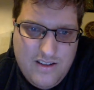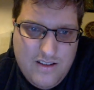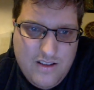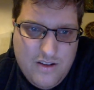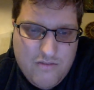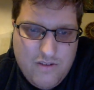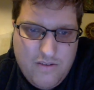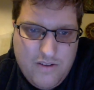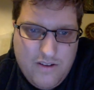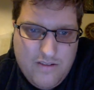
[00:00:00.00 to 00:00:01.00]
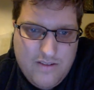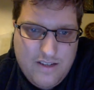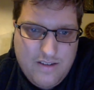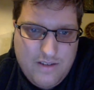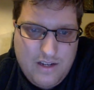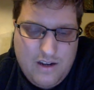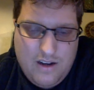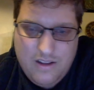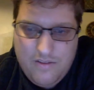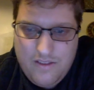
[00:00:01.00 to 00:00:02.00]
derivatives of
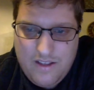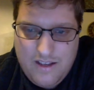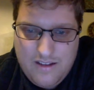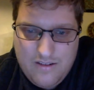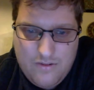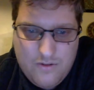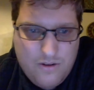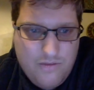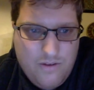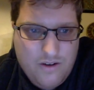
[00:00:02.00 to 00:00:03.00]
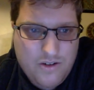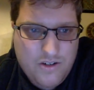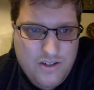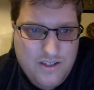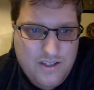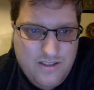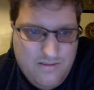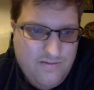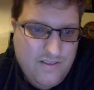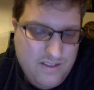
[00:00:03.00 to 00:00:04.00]
all of the trig functions,
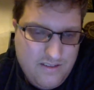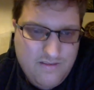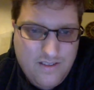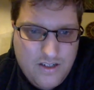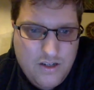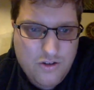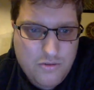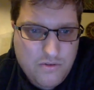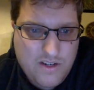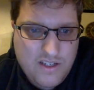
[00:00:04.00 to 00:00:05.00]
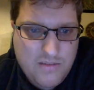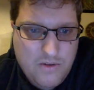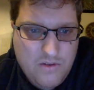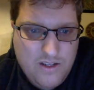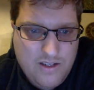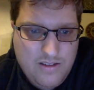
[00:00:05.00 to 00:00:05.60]
it goes pretty smoothly.